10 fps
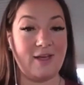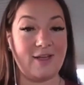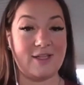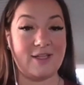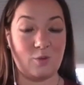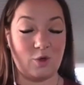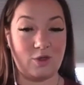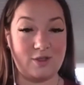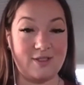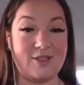in this
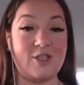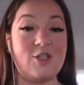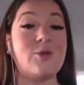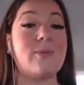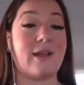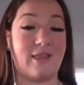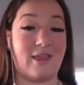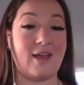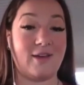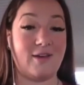world to do my
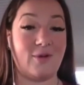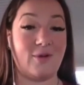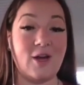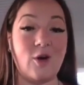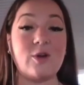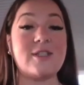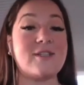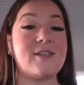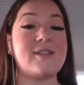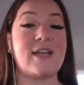thing, right? Or to
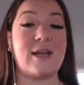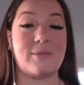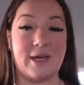sustain